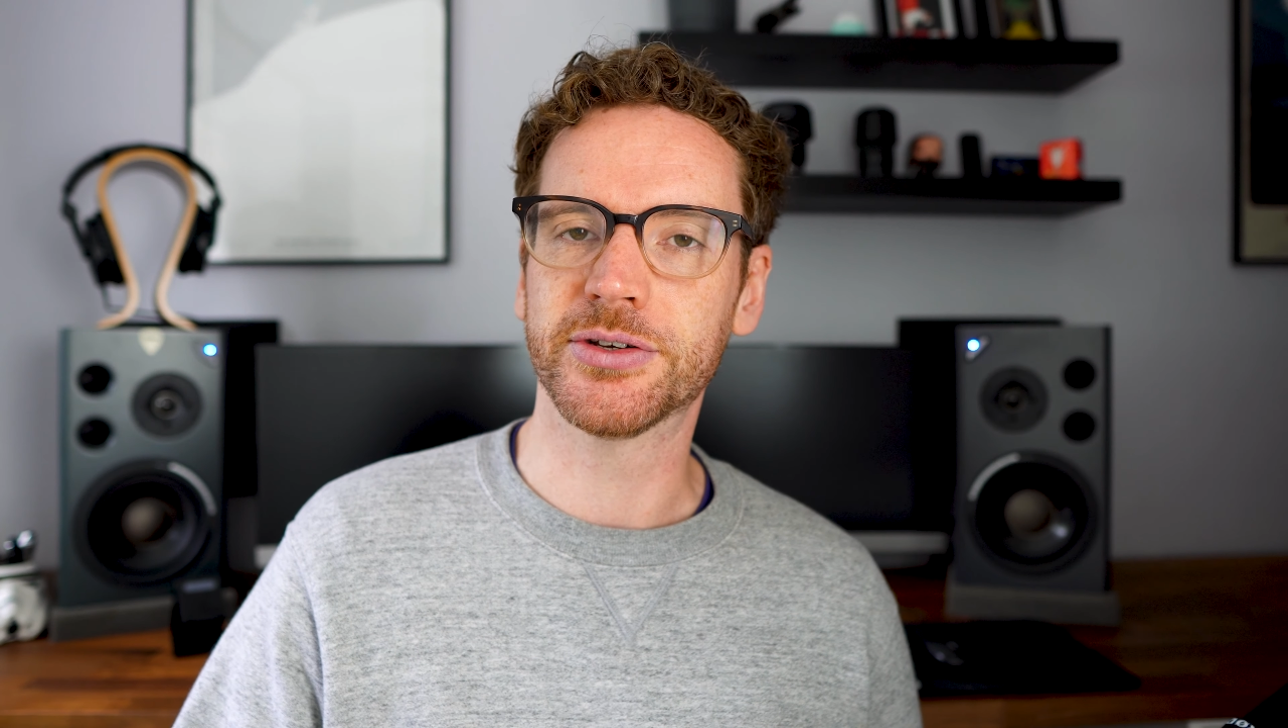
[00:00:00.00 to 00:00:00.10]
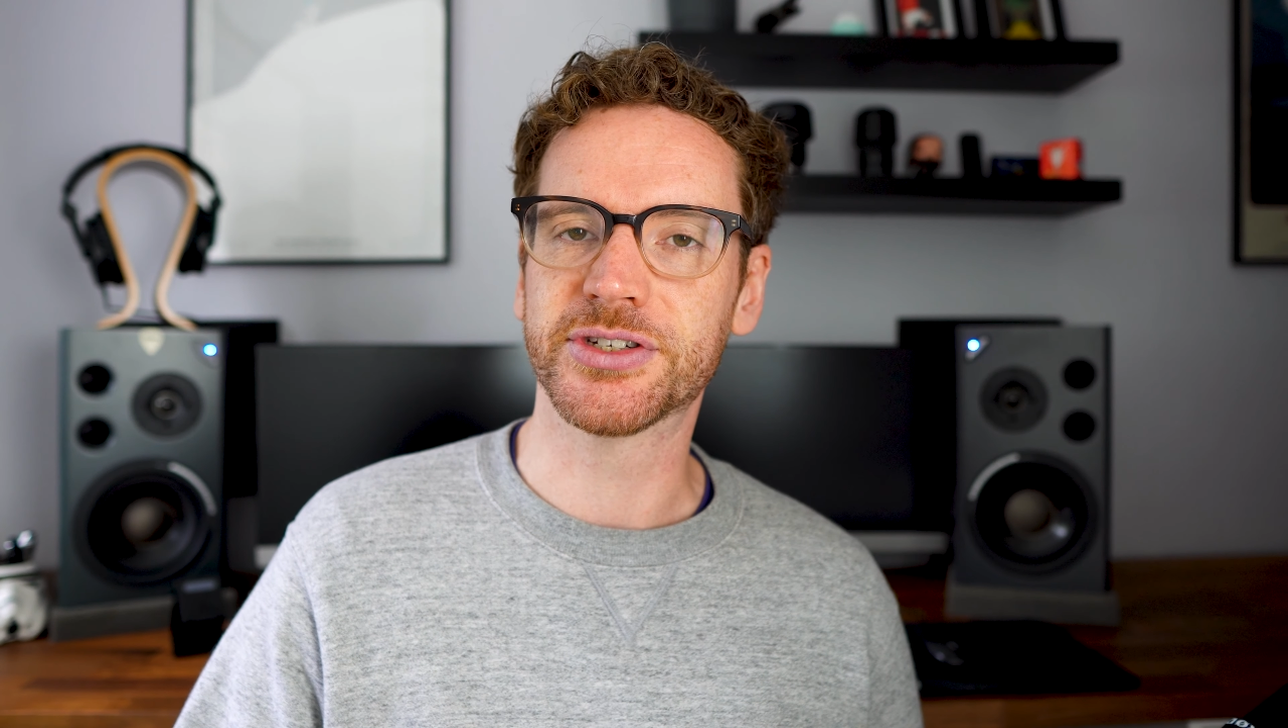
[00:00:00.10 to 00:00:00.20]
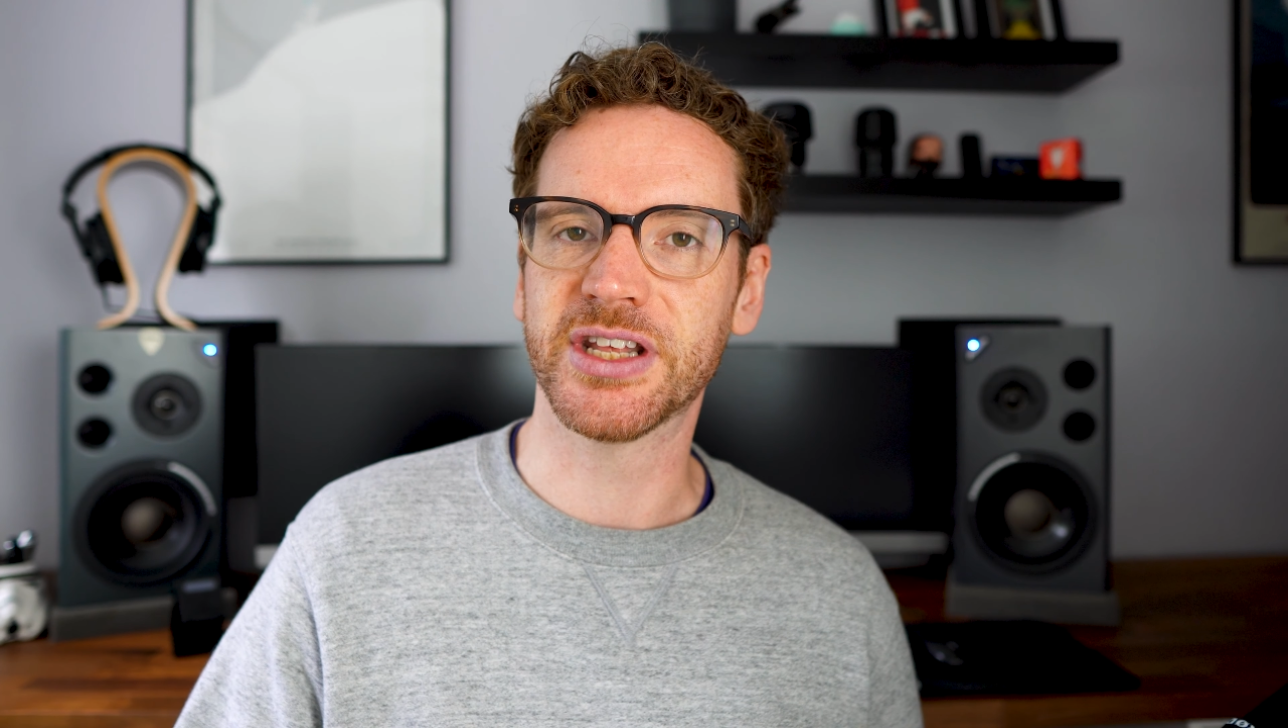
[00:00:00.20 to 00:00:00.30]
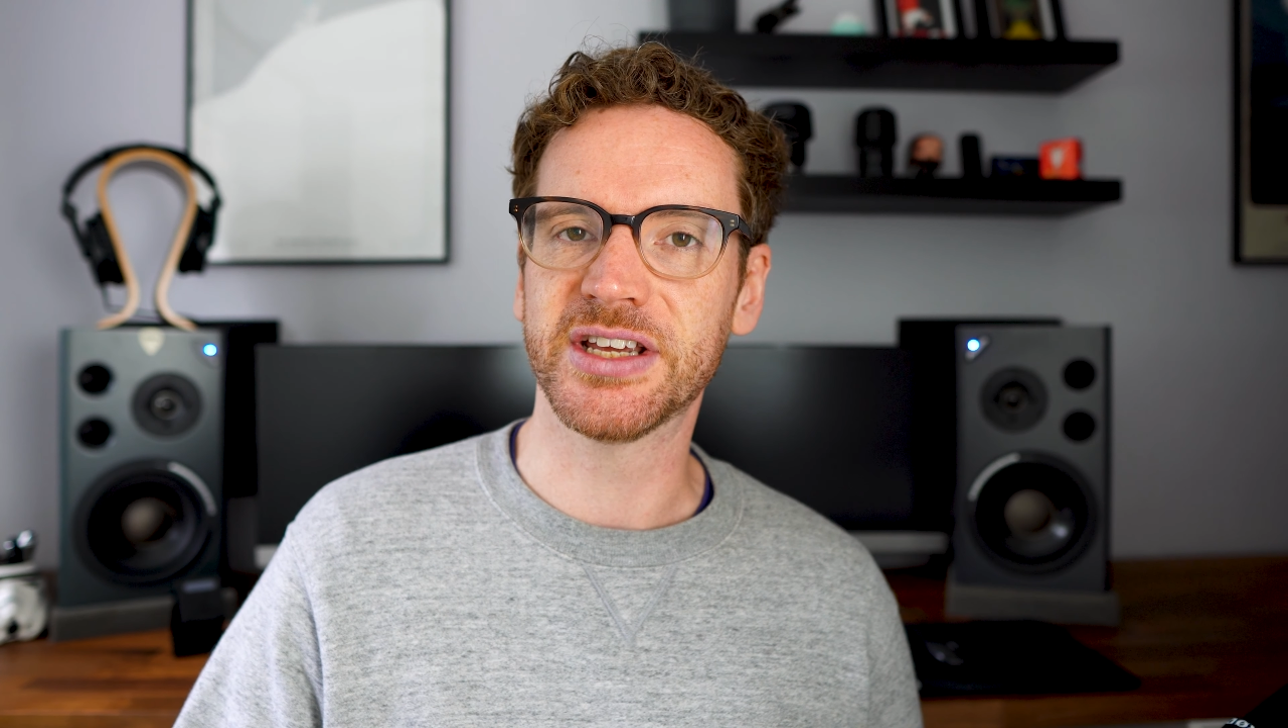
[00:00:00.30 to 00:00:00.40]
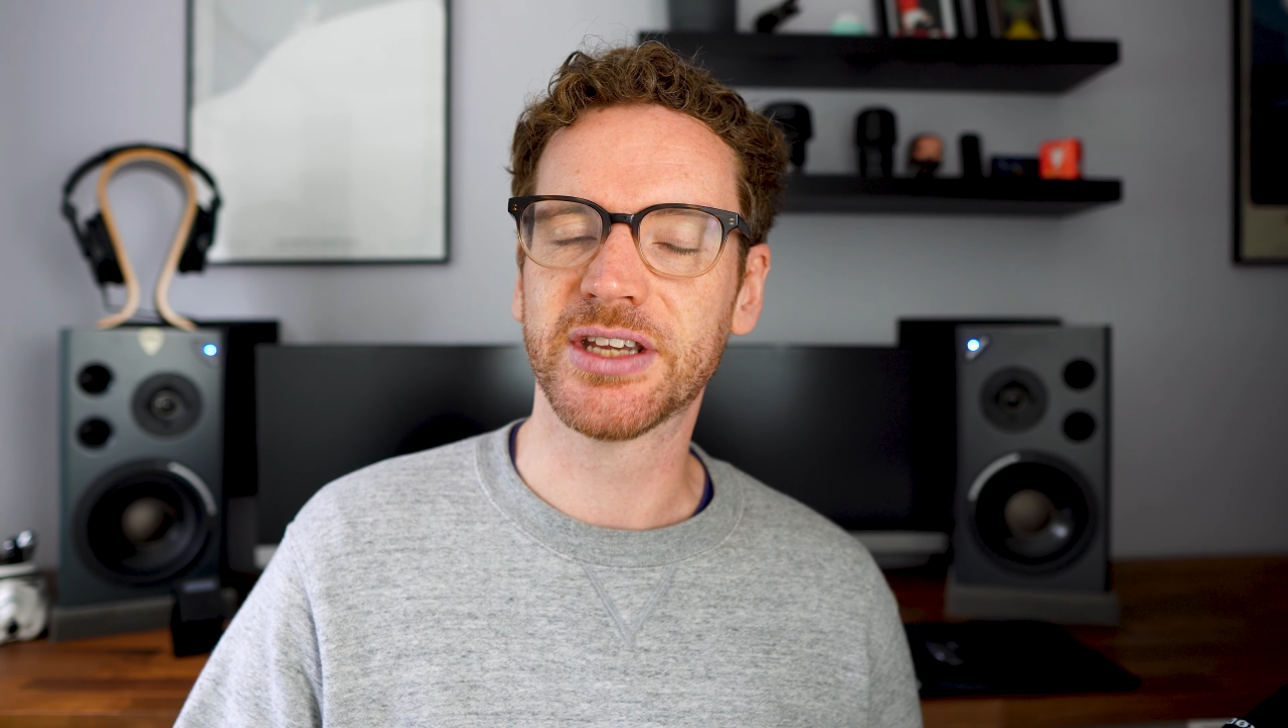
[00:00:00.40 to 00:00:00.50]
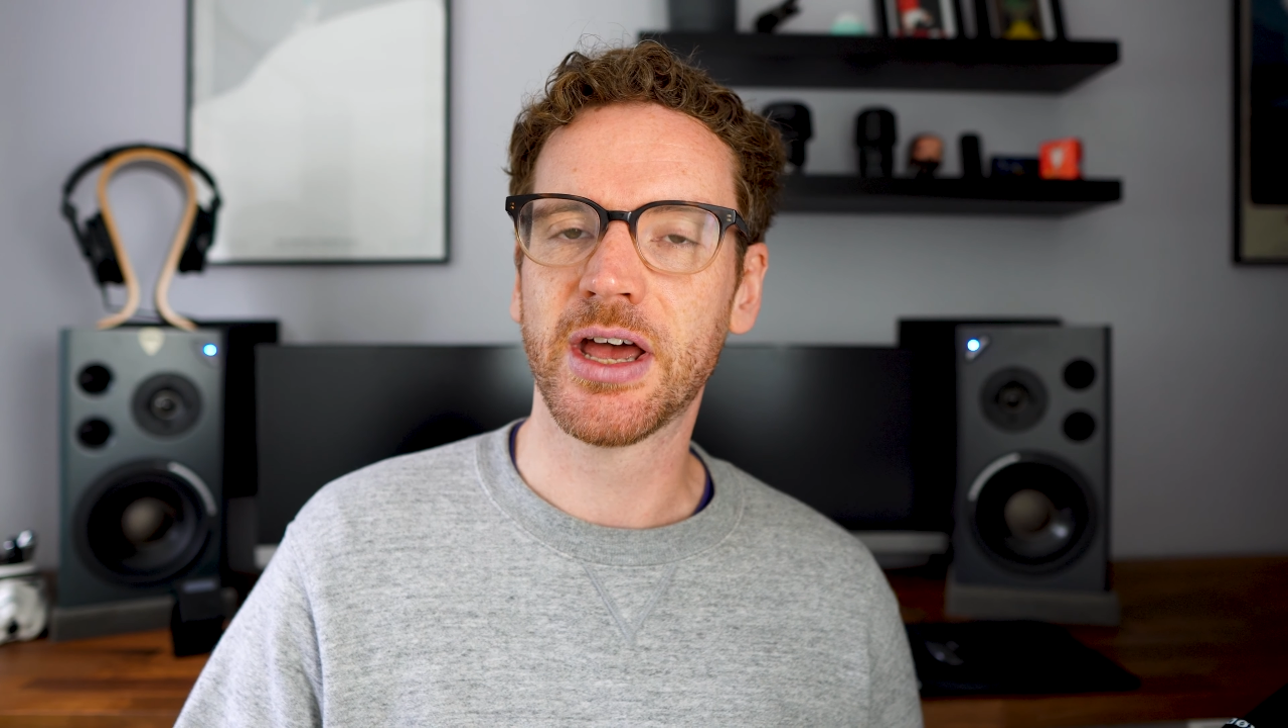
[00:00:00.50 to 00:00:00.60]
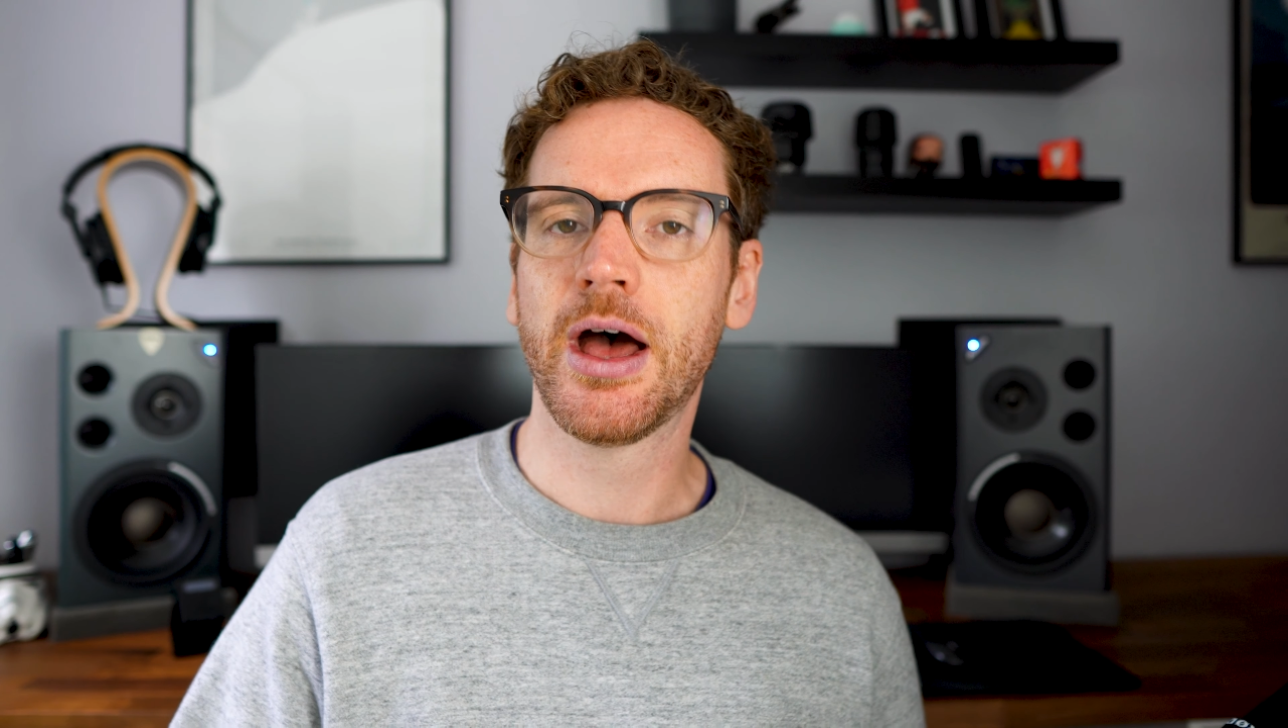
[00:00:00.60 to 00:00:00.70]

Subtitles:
does this,